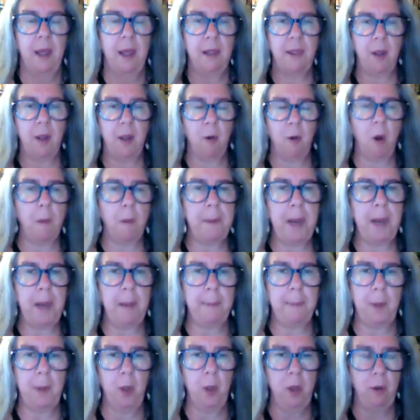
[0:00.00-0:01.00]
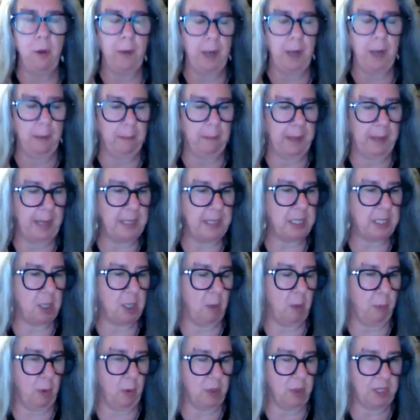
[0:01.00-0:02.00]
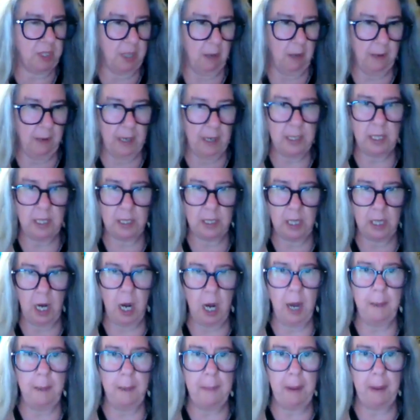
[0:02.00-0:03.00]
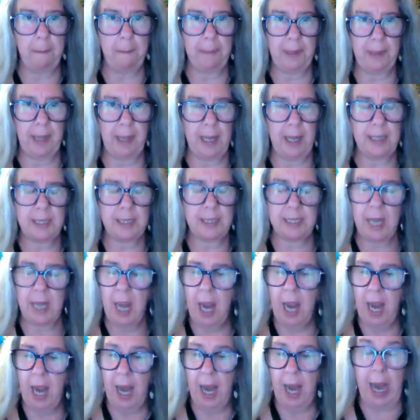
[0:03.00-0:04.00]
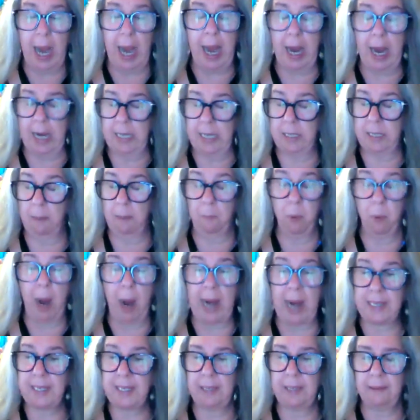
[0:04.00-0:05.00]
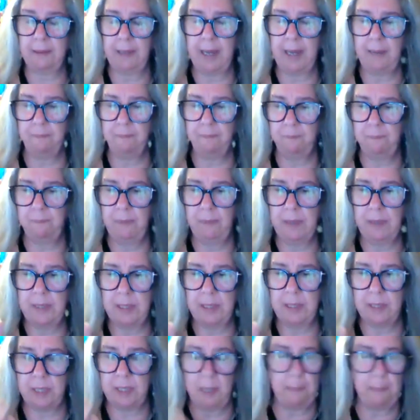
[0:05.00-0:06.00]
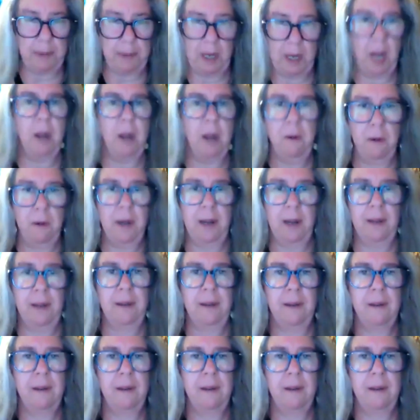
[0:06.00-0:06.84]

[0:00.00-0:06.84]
There are people who can place their persona to time, place, and practically zip code.